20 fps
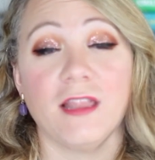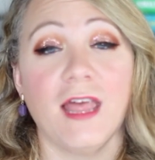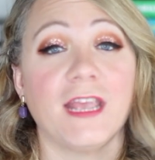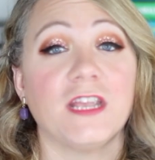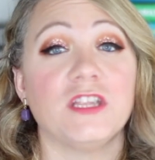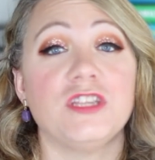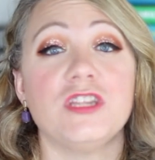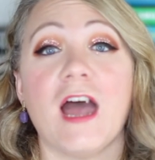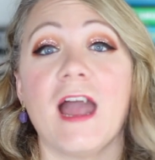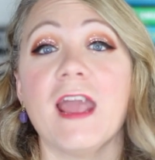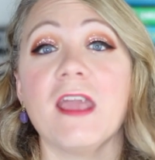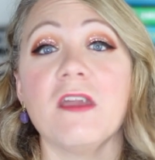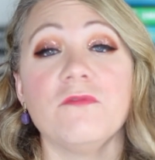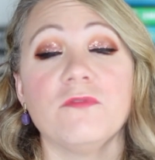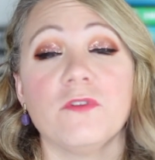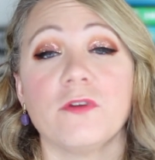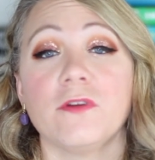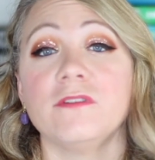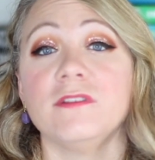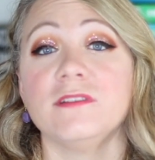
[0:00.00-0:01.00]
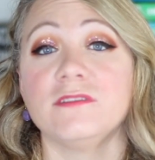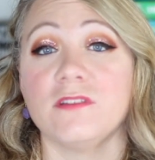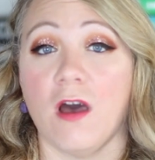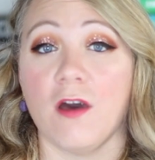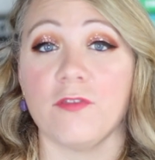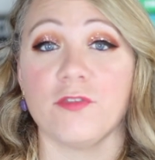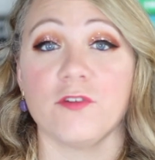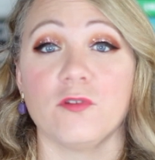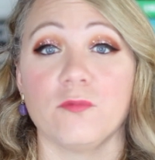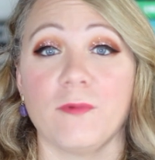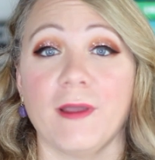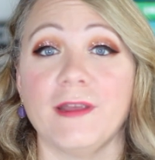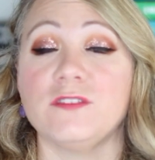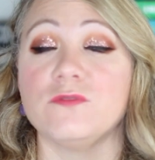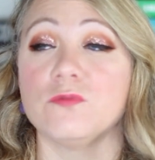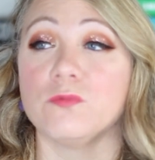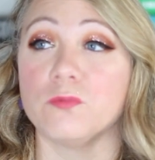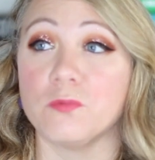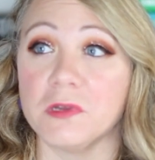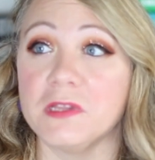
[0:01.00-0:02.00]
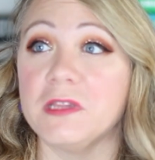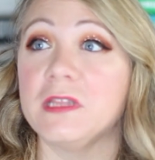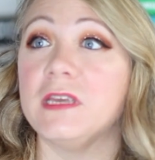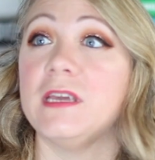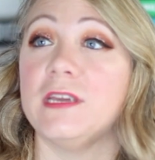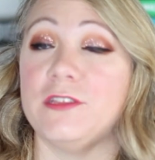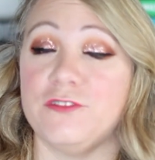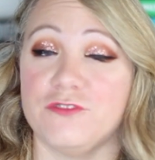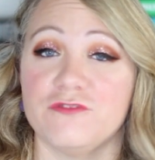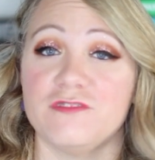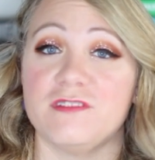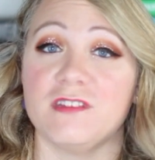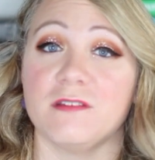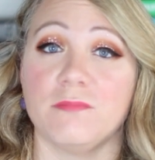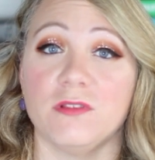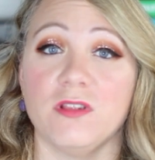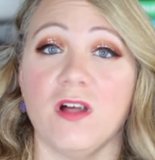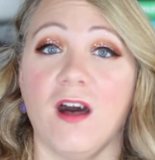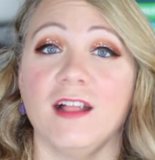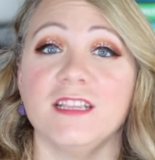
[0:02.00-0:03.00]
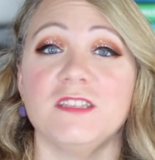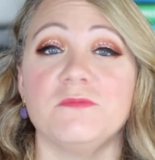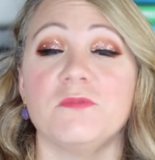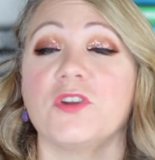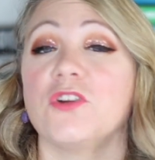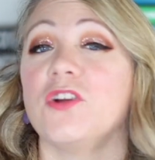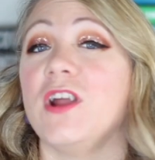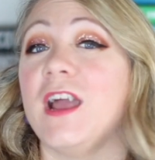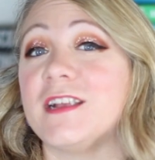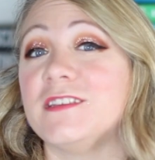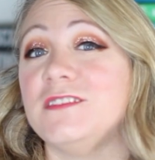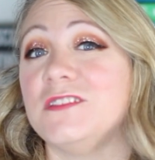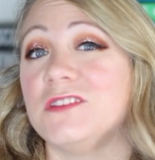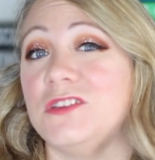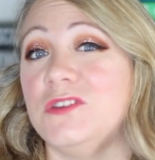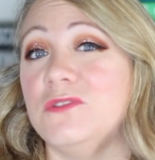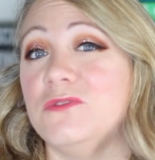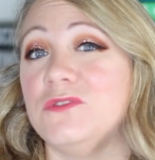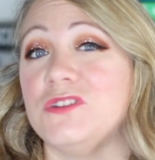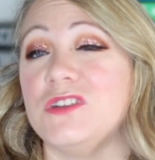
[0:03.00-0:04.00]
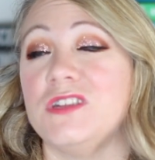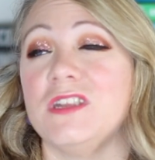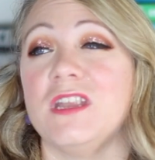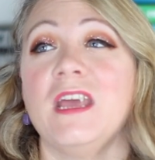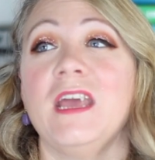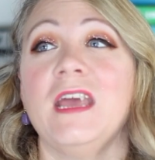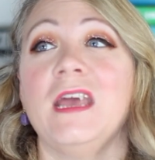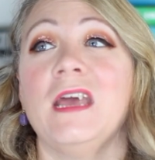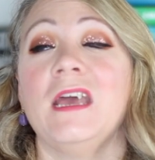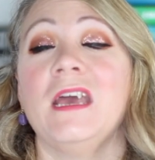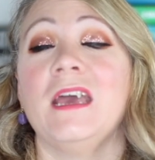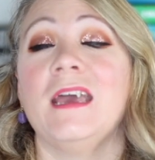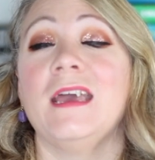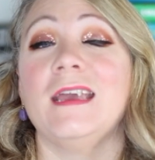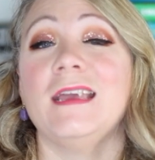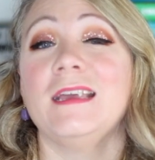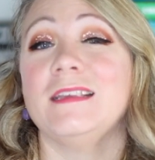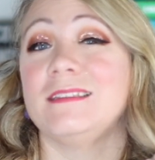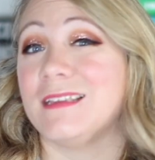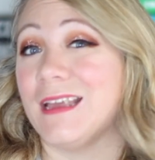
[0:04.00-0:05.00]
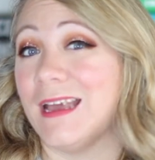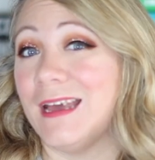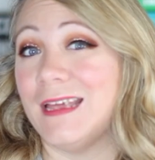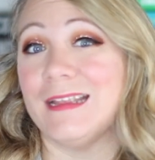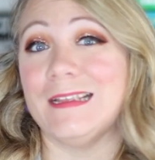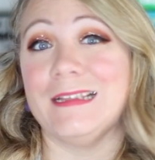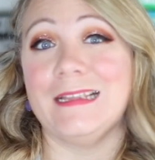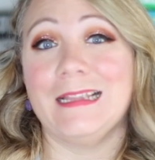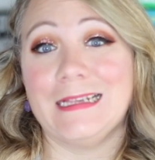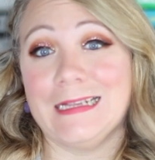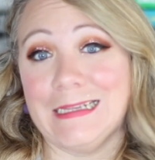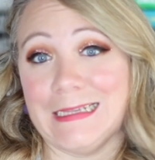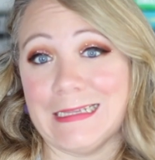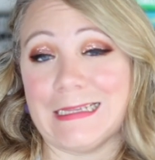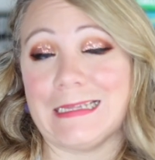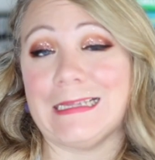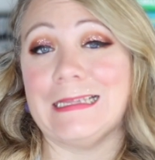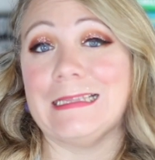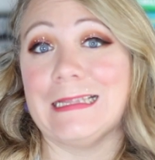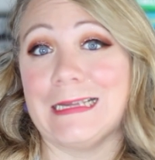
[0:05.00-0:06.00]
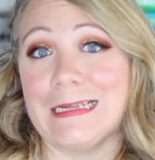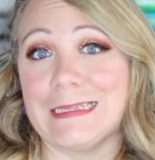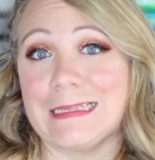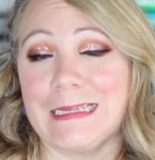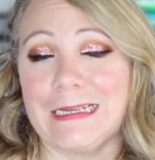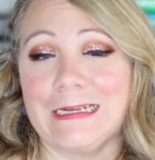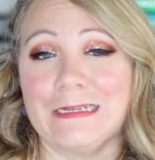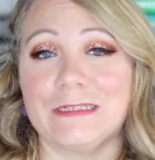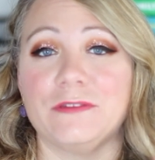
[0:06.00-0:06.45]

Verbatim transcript: Like, I have learned this author writes really interesting plots, but her execution is kind of, not there.